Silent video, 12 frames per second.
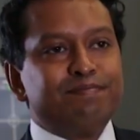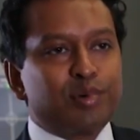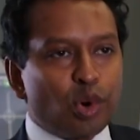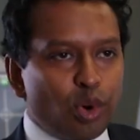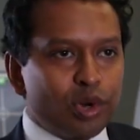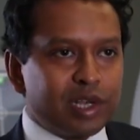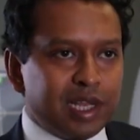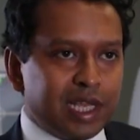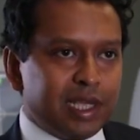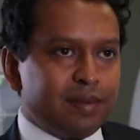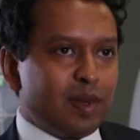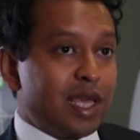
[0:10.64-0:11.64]

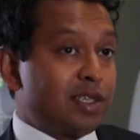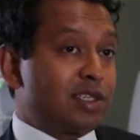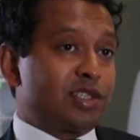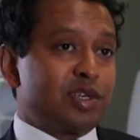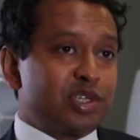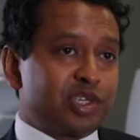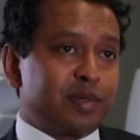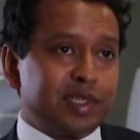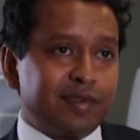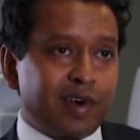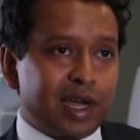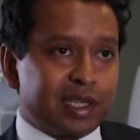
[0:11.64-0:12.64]
broadly, laser surgery can
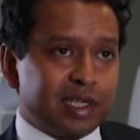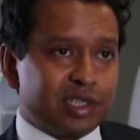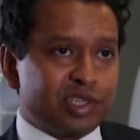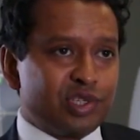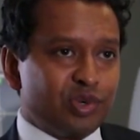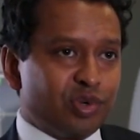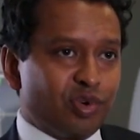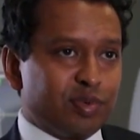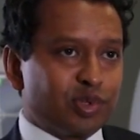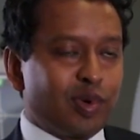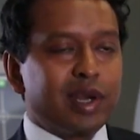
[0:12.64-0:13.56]
be divided into two groups.